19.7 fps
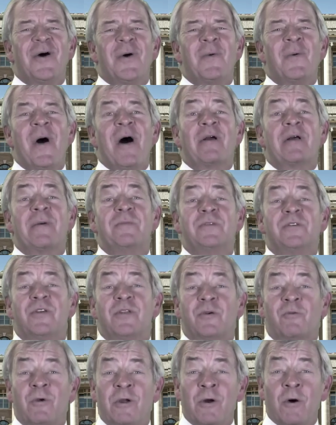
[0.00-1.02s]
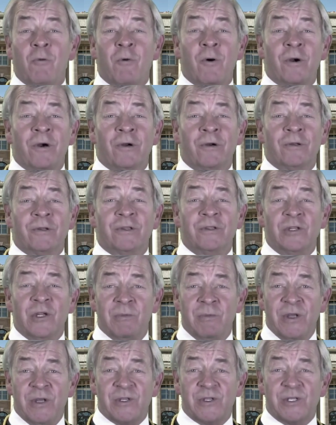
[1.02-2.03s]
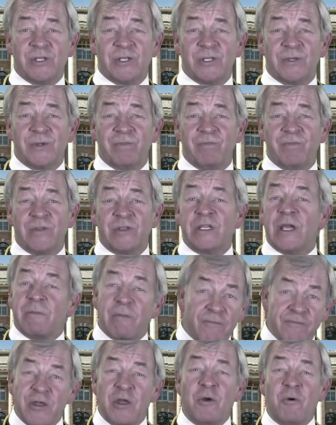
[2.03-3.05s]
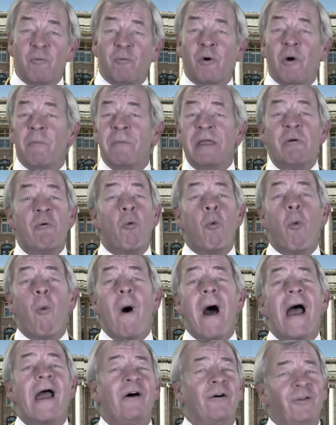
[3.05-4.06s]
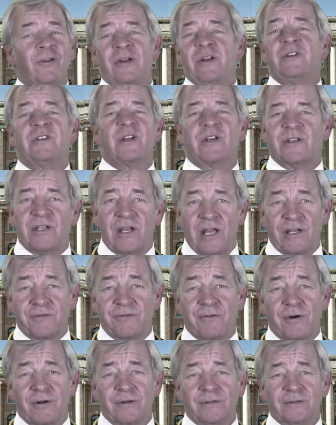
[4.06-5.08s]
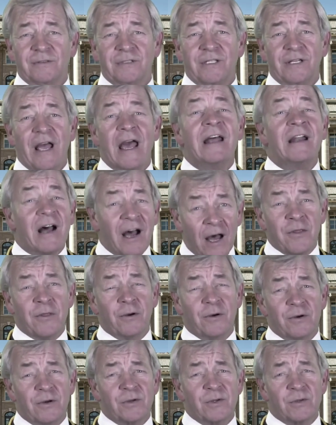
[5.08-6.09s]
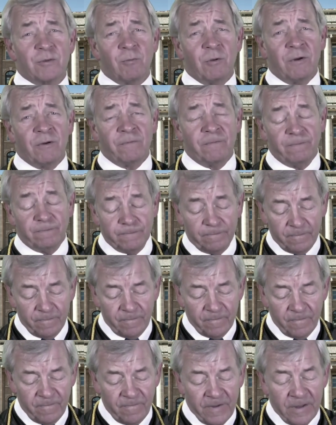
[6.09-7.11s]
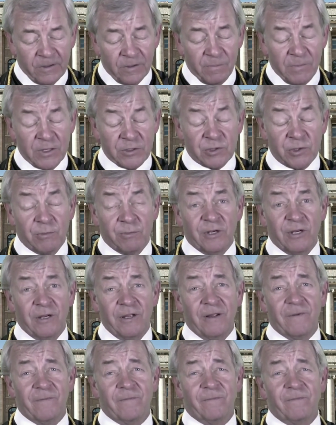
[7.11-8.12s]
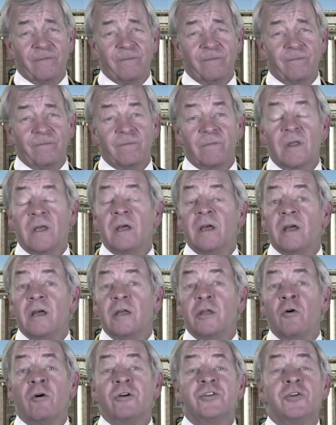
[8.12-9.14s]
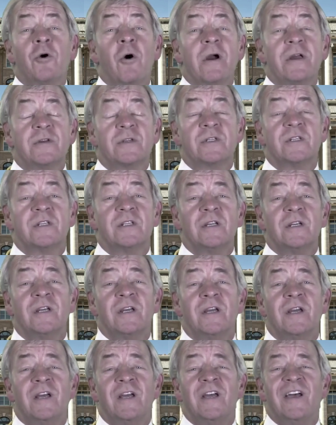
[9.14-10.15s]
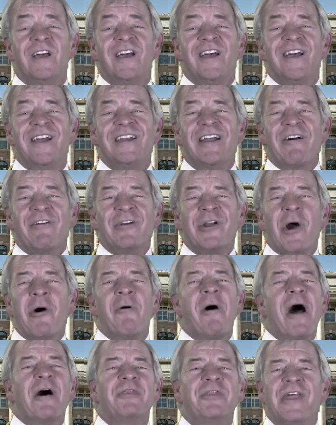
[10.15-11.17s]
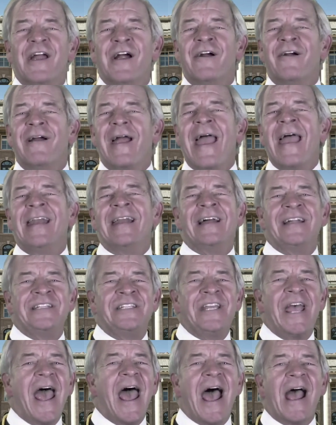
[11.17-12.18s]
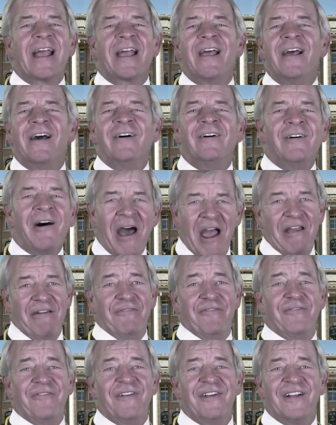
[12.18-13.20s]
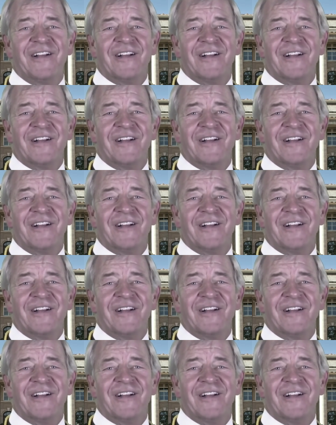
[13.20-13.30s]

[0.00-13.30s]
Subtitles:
Welcome to the real world, newbies. Some of you will be wildly successful, and others will fail miserably. Your choice. Now go out there and attack life.